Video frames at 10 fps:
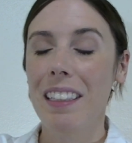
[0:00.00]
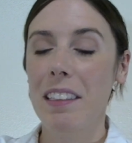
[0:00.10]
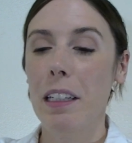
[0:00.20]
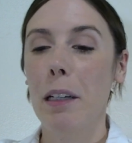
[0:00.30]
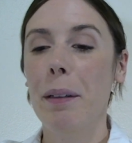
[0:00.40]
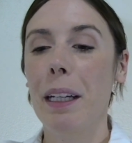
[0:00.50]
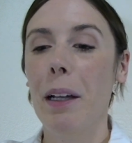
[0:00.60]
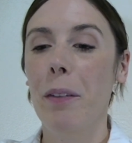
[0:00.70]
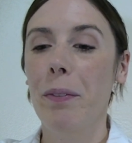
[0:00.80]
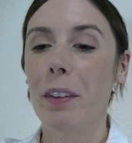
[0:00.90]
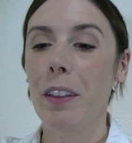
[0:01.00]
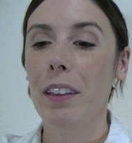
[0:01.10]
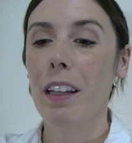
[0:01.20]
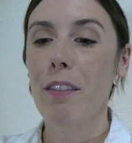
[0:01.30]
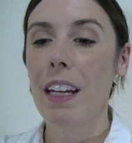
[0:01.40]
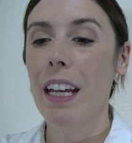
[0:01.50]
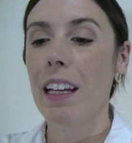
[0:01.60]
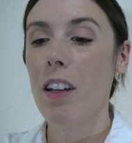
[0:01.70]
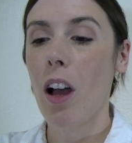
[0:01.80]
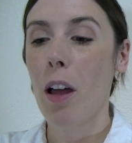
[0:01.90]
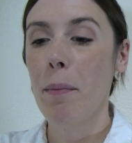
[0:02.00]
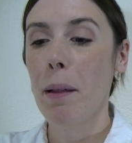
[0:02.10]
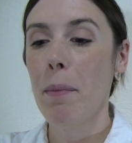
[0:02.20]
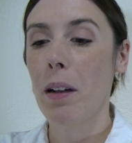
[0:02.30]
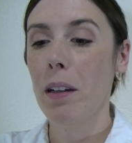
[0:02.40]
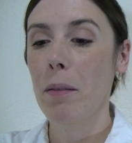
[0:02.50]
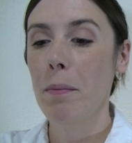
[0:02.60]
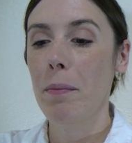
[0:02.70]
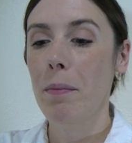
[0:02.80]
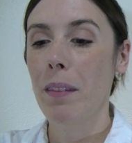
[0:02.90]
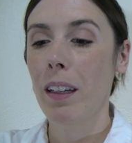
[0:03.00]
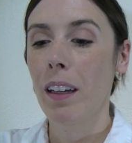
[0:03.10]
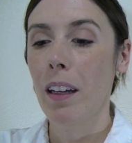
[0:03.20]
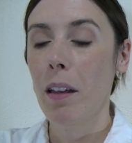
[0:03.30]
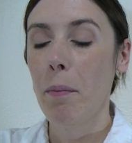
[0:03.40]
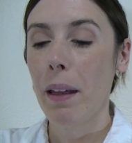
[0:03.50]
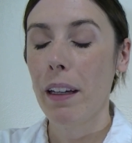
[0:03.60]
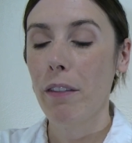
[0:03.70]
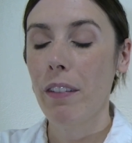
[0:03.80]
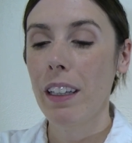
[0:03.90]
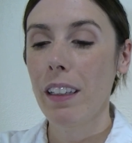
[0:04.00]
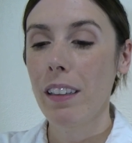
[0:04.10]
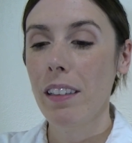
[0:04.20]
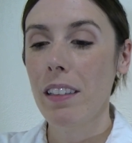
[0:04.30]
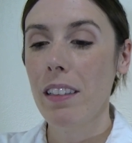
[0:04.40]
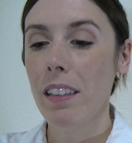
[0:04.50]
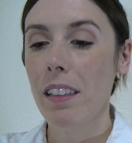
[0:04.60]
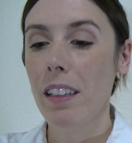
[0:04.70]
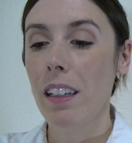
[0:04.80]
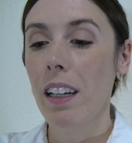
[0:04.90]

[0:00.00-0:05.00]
So here we go. Your left hand on my palm. Make a fist